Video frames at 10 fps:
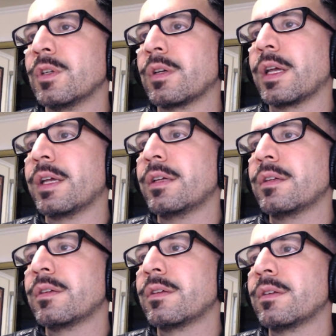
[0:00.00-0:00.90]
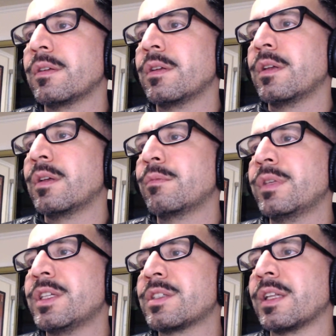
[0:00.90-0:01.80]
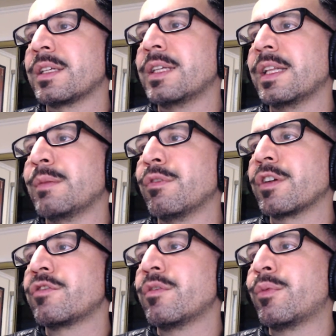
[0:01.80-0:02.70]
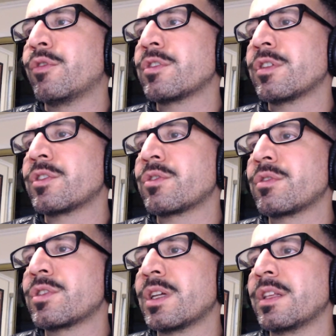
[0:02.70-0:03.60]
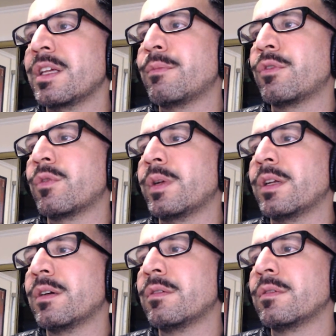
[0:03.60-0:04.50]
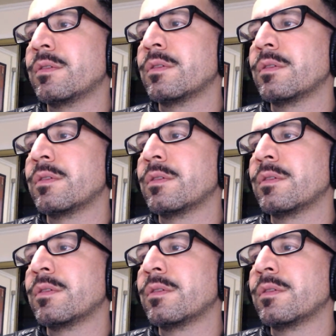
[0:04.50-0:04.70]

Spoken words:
Okay. Please select Daily Production Reports on the source side of the import window.